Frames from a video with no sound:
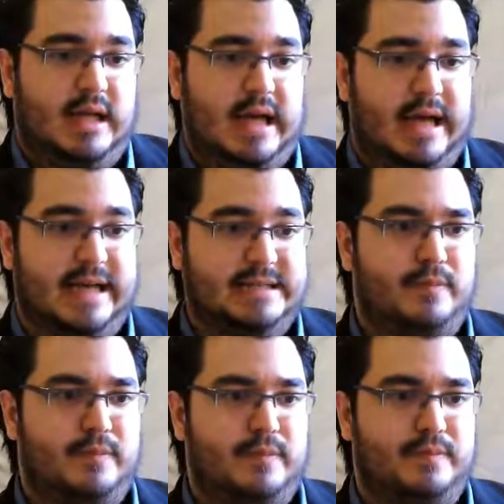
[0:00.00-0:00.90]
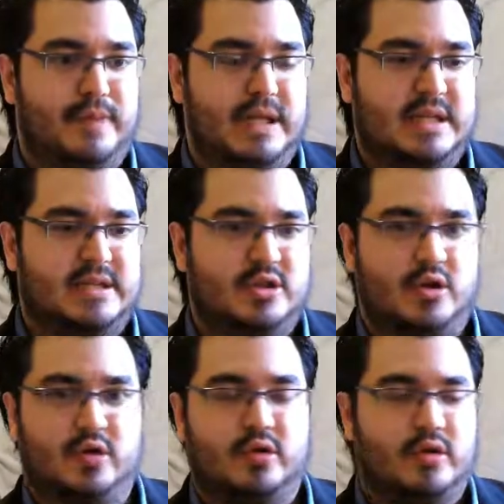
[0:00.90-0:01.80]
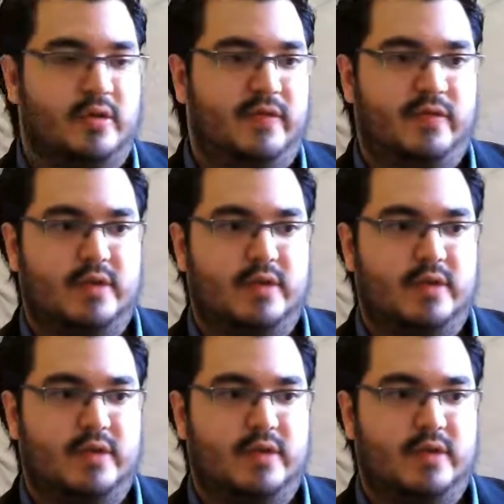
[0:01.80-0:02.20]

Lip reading: And please, go through it